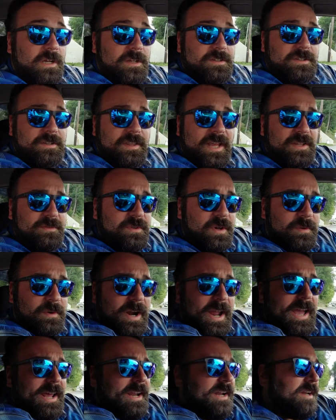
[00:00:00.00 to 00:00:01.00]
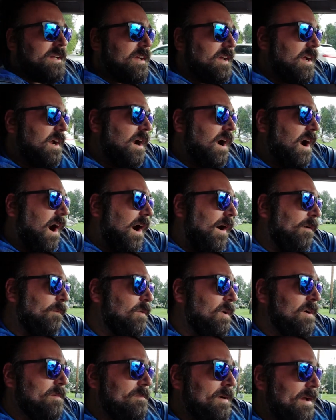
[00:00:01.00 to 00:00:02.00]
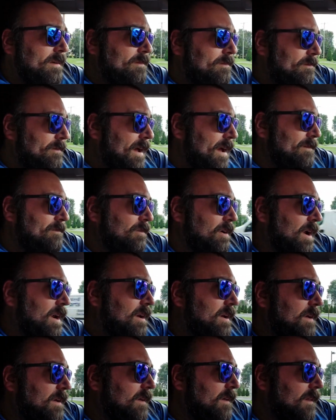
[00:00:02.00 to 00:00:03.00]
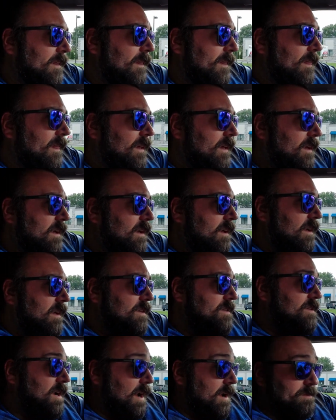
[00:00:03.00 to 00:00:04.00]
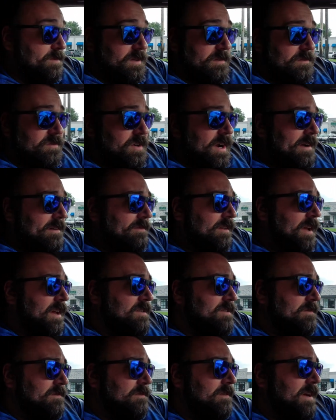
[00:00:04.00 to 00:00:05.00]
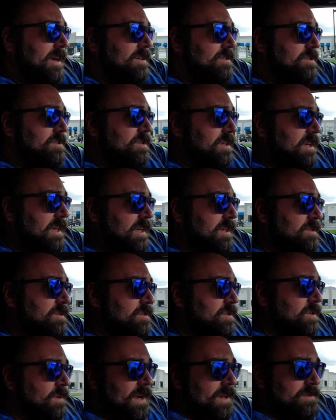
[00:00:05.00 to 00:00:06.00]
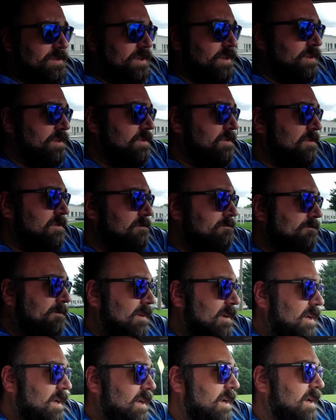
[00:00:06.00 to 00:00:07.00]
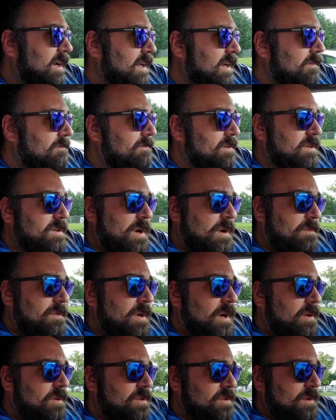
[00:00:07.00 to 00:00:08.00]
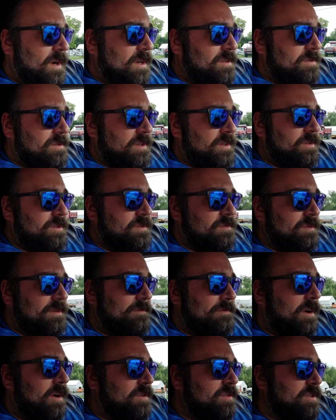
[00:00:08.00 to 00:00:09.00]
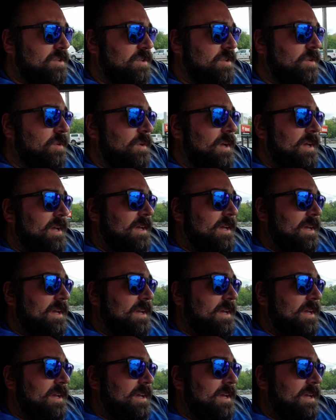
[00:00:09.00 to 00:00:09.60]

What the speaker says: So that's where we're headed. One of my favorite types of dry flies to fish is terrestrials. And if you don't know, terrestrials refer to